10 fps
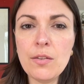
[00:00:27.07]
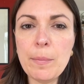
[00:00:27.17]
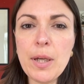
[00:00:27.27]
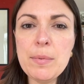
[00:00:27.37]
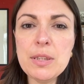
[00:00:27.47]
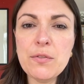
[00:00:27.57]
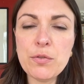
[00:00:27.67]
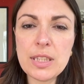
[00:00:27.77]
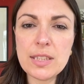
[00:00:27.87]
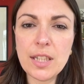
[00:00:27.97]
The purpose of the
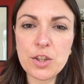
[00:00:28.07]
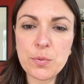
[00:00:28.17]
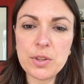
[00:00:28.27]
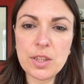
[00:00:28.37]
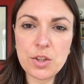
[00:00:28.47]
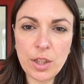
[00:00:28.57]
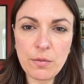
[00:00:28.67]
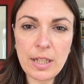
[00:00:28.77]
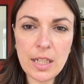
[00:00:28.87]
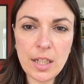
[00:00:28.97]
research was to
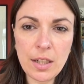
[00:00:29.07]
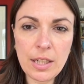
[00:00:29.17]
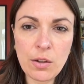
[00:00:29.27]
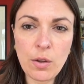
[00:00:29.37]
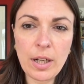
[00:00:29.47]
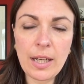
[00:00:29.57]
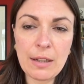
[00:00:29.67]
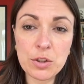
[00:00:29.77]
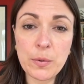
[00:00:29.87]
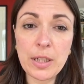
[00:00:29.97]
generate learning on
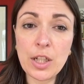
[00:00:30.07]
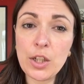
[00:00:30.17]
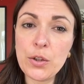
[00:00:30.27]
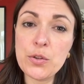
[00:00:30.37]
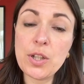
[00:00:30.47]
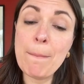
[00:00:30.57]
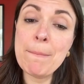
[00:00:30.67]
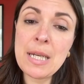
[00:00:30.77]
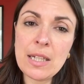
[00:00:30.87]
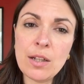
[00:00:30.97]
how to include a
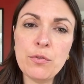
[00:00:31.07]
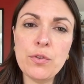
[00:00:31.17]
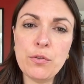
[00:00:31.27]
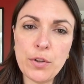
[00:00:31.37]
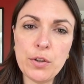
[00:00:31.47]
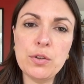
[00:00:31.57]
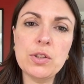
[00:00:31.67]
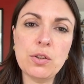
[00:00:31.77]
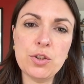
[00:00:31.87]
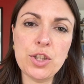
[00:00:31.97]
meaningful
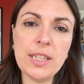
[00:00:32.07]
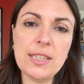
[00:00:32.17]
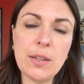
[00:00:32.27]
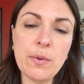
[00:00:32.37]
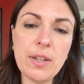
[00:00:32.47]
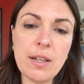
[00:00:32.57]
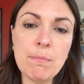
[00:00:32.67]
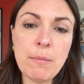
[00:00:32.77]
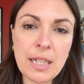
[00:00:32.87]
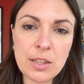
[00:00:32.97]
focus on GESI
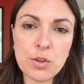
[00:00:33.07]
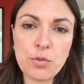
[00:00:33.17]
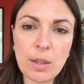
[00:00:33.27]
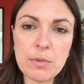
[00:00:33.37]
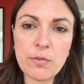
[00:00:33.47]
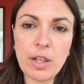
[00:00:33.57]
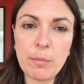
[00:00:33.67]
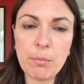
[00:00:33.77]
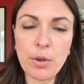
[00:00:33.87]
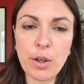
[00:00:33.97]
within mainstream
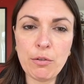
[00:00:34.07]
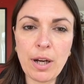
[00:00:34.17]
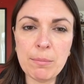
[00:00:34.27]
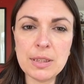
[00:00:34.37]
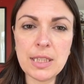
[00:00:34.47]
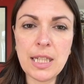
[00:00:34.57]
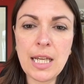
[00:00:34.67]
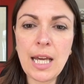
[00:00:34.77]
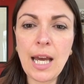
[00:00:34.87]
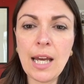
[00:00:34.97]
development programmes,
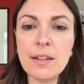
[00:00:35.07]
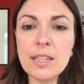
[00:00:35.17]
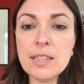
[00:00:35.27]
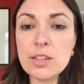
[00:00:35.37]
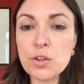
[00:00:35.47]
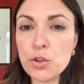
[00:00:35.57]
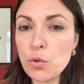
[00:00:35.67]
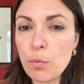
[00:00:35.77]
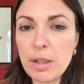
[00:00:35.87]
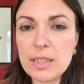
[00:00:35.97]
and this is a
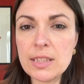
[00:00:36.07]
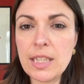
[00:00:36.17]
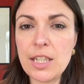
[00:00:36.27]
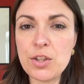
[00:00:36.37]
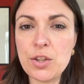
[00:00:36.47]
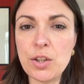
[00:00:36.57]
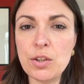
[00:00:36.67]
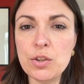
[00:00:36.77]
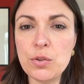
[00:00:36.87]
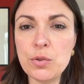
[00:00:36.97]
short
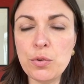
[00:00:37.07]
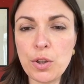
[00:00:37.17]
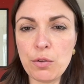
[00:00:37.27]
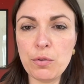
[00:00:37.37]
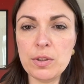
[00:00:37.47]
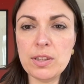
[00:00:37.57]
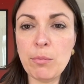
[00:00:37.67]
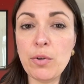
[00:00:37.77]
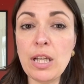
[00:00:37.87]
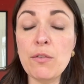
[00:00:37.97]
presentation to talk you through a
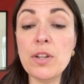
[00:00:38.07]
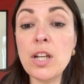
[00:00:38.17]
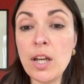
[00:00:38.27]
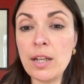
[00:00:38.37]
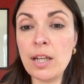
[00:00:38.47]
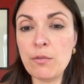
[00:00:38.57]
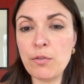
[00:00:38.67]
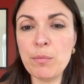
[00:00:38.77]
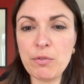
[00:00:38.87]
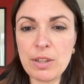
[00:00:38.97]
summary of the learning
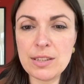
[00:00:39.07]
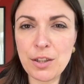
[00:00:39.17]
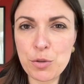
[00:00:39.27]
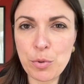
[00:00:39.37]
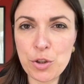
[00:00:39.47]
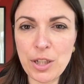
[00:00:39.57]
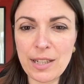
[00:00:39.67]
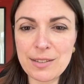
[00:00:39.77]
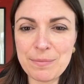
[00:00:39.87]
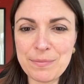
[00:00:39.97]
from the research
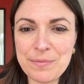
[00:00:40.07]
project.